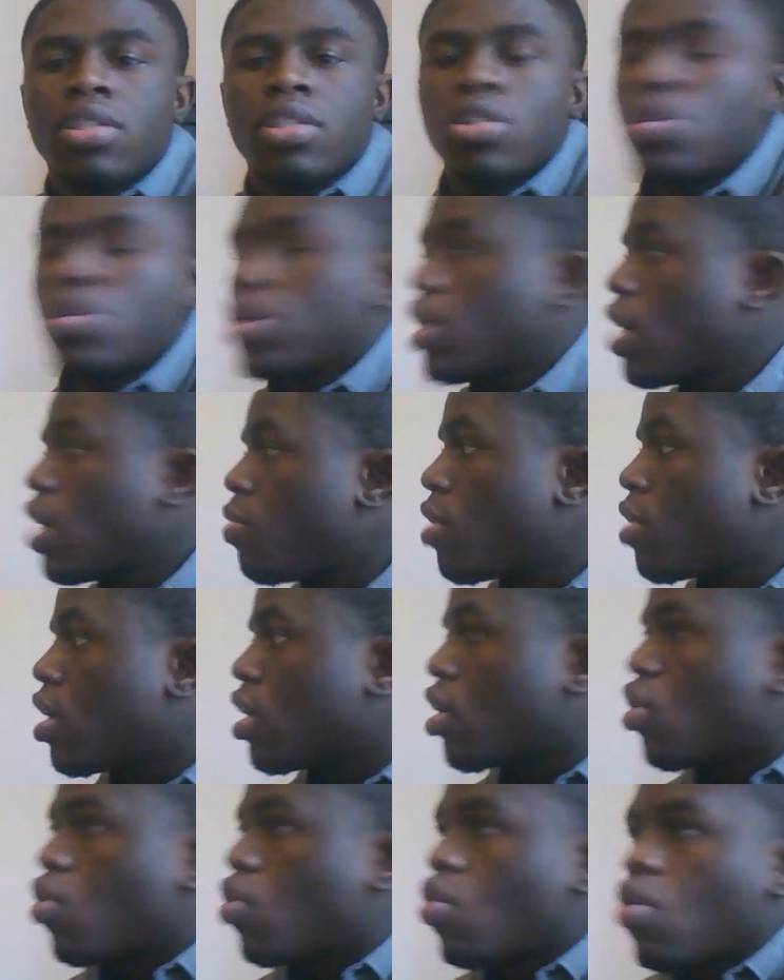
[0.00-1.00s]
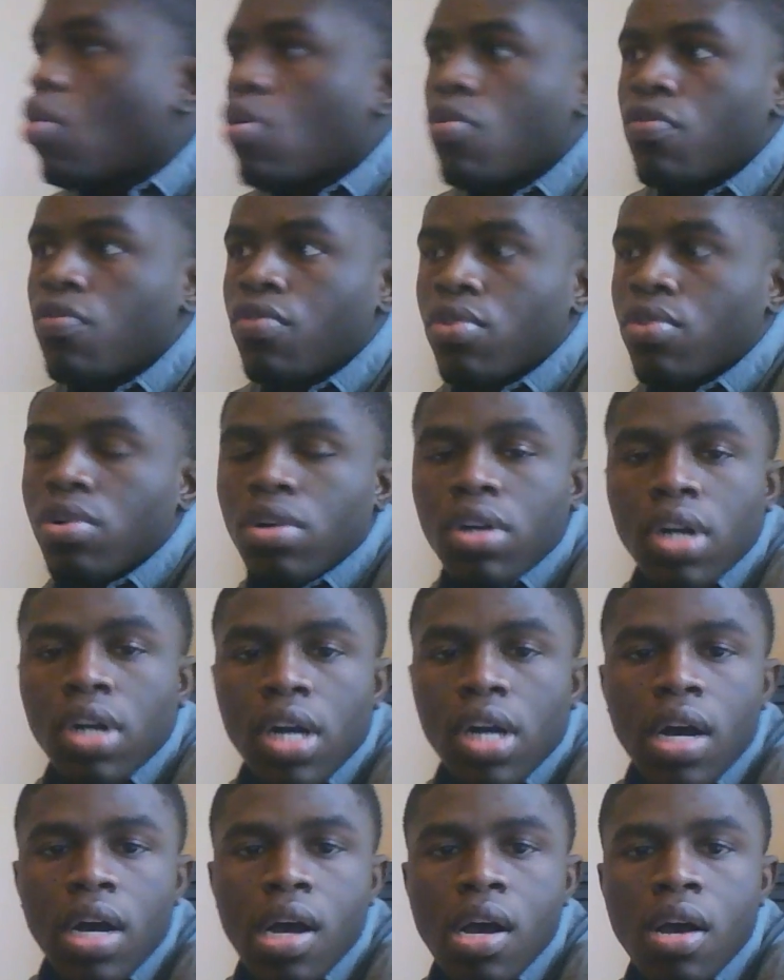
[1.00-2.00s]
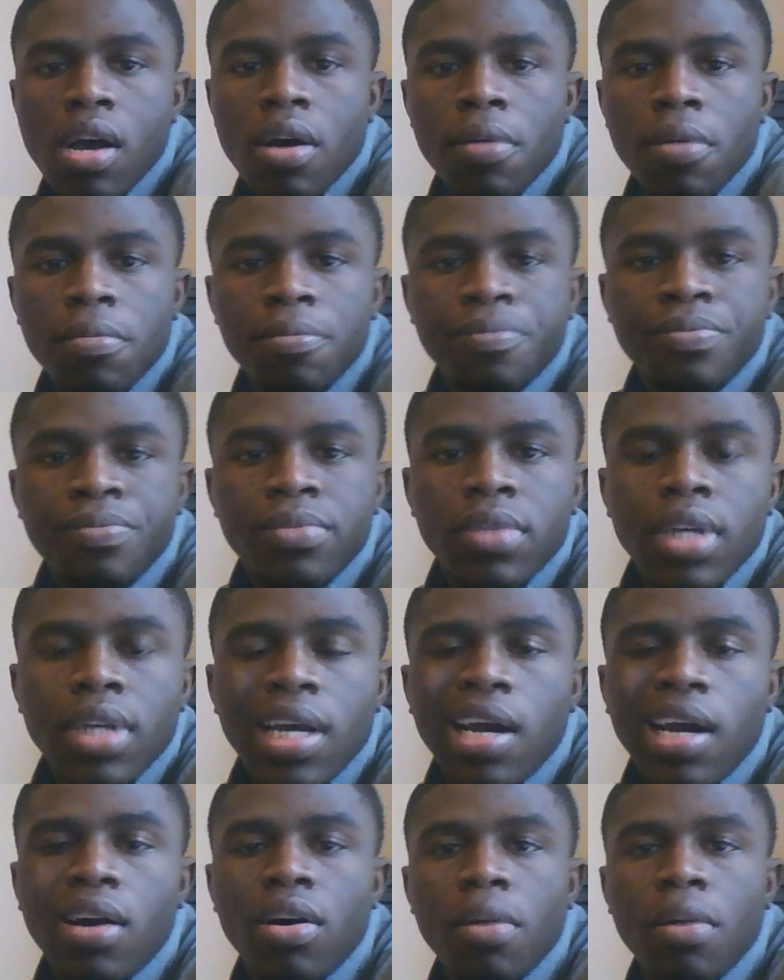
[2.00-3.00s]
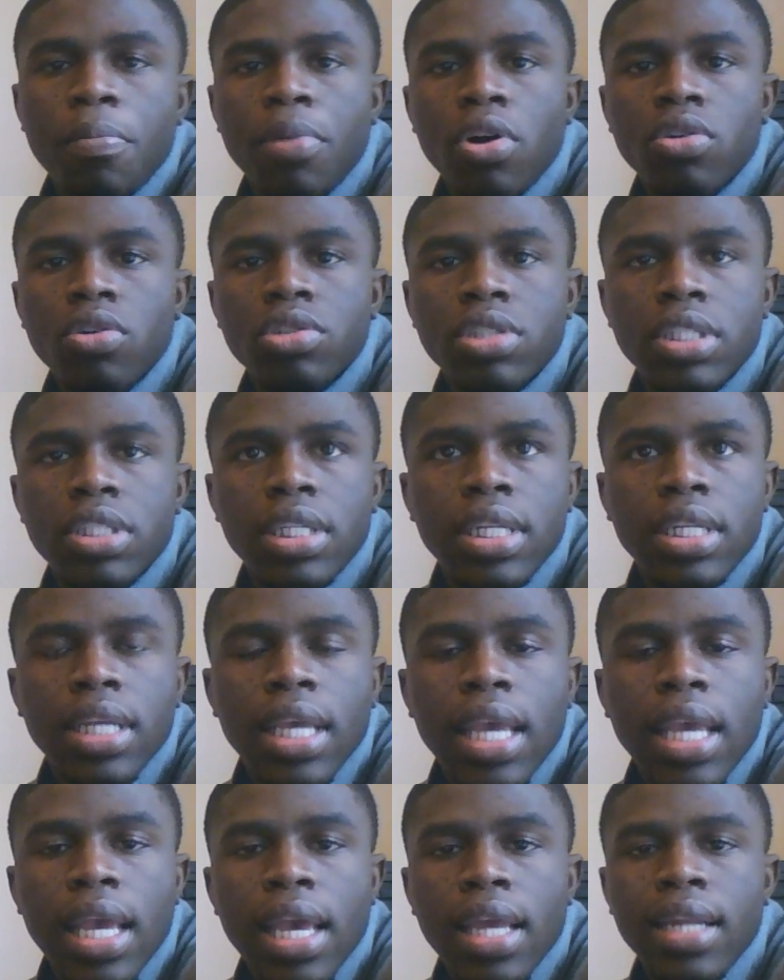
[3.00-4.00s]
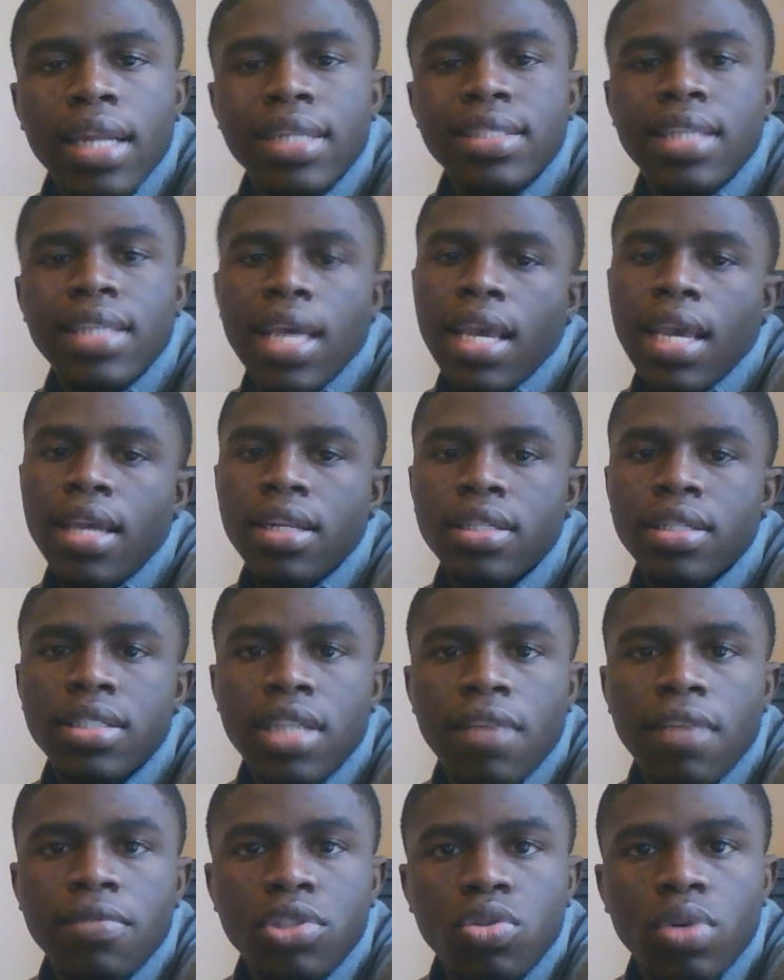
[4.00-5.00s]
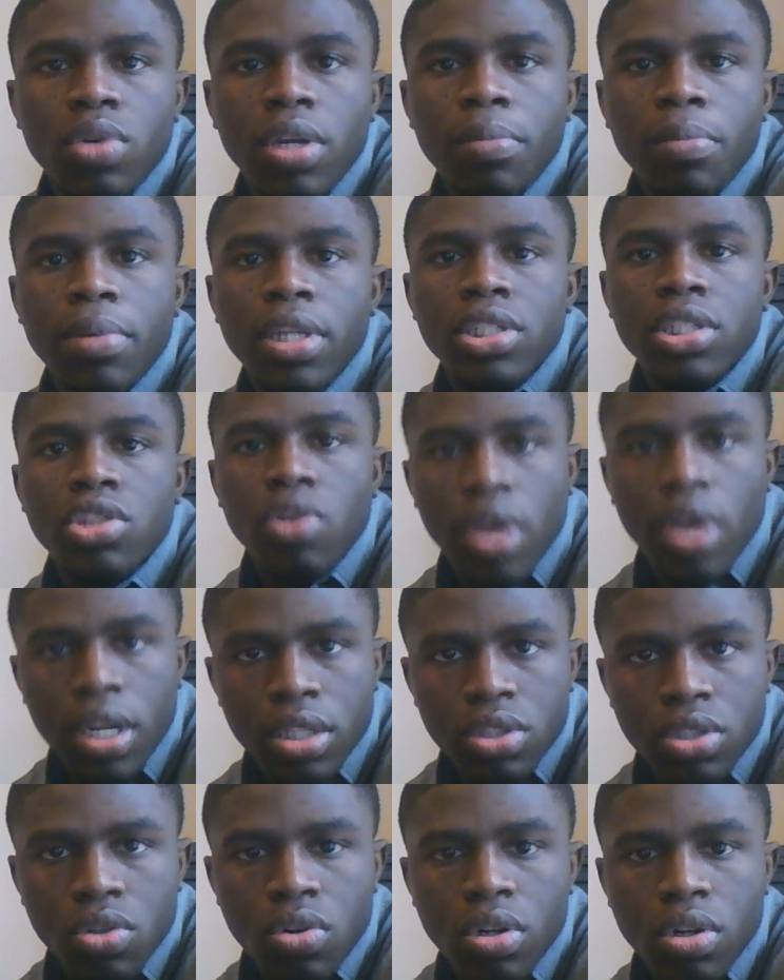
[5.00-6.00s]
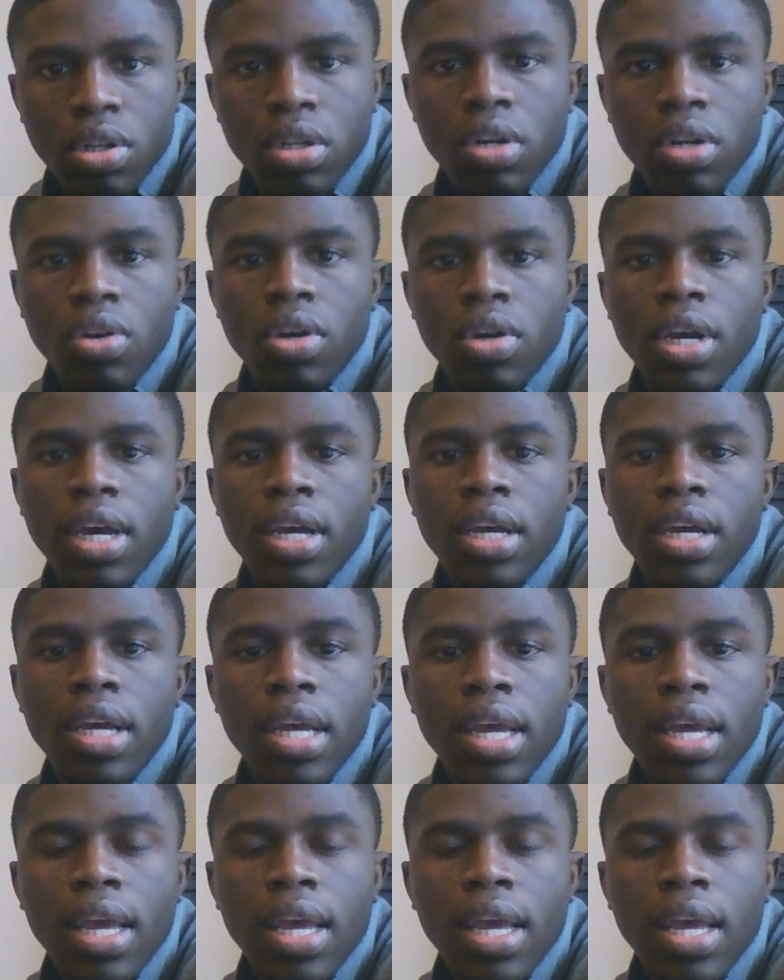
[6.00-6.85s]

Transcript: So today we're gonna go over how a person can attain a 720 plus credit score, okay,